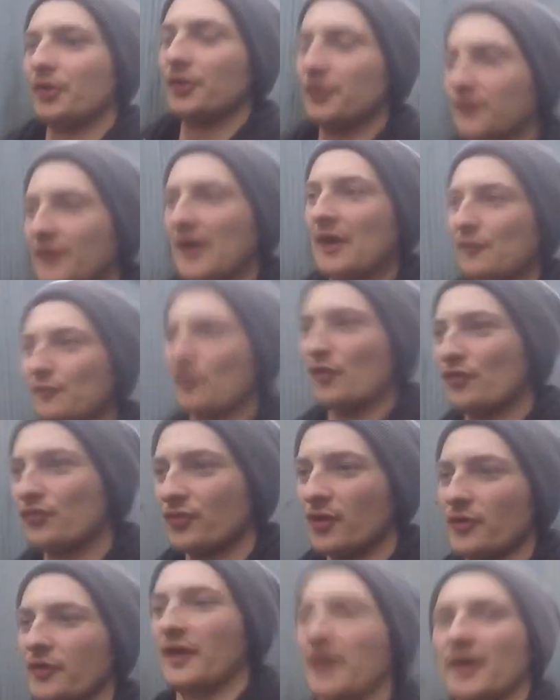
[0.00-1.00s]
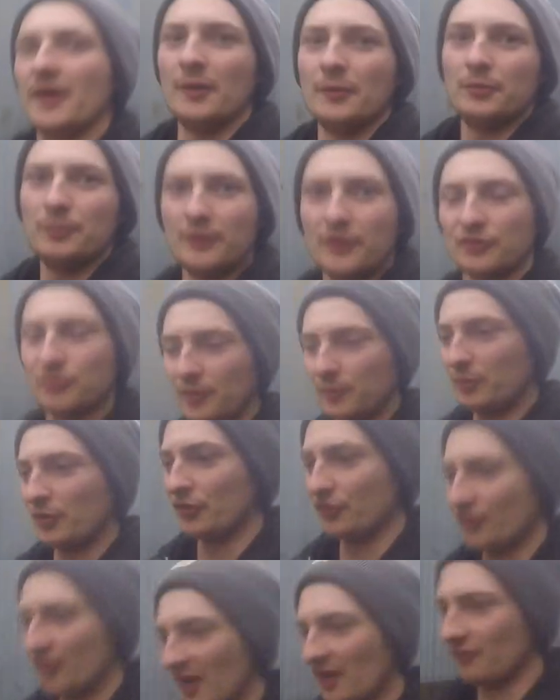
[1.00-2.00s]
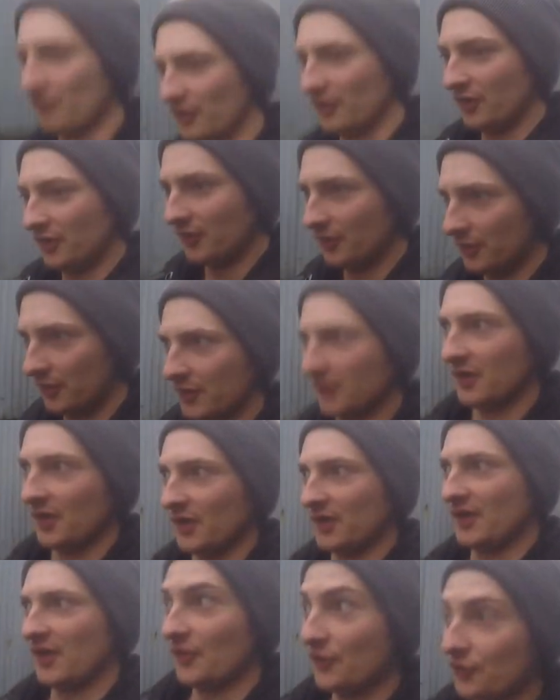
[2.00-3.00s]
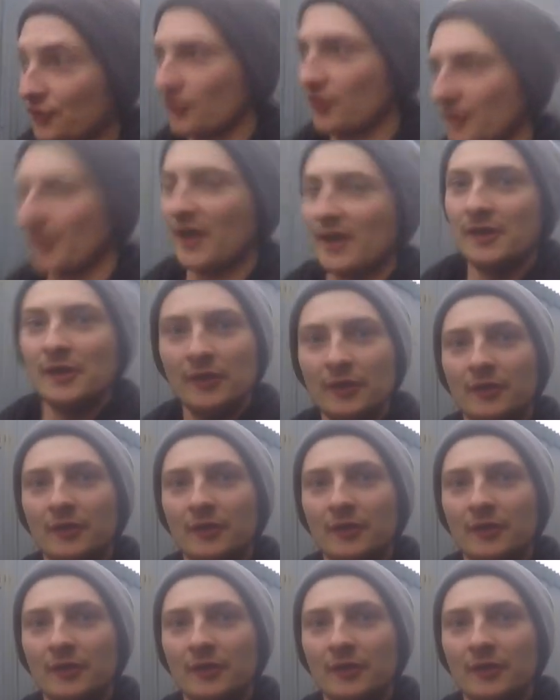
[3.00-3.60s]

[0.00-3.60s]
down the front here which we put together yesterday,